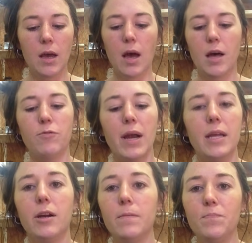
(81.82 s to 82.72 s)
Right
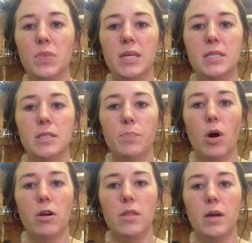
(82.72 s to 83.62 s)
here, this
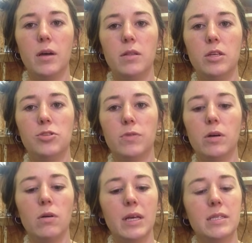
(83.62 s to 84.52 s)
part of the
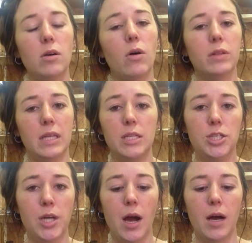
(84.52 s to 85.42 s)
drill is called the
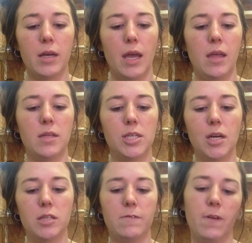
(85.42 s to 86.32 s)
chuck, and the
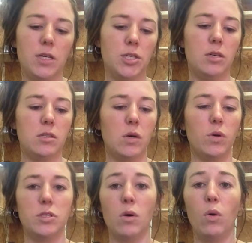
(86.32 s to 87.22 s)
chuck's function is, of
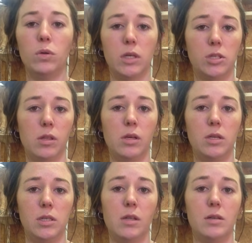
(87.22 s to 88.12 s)
course, to hold on to
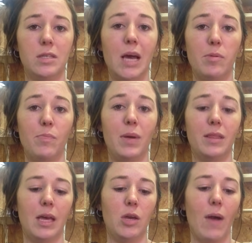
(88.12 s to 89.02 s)
the type of
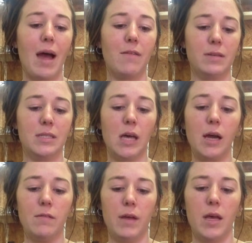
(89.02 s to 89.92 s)
bit that you have
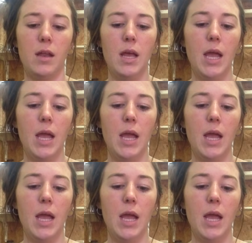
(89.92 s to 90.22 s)
inside of it.